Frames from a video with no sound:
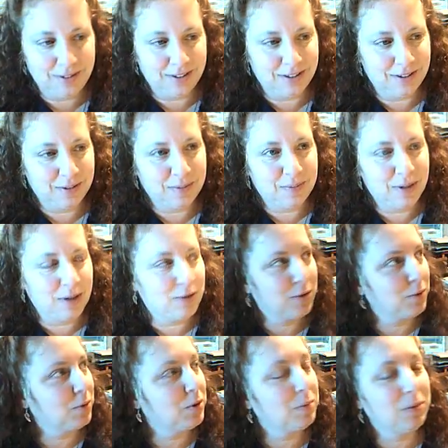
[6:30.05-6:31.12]
It makes
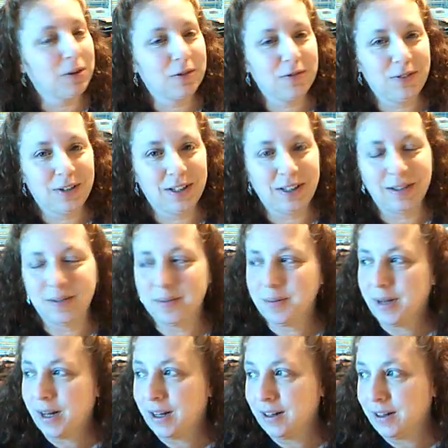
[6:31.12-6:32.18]
the room look funny,
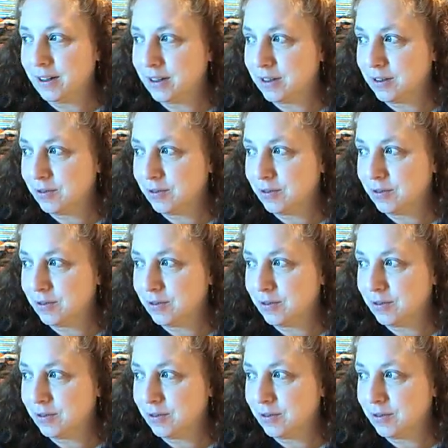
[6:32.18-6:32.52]
but I like it.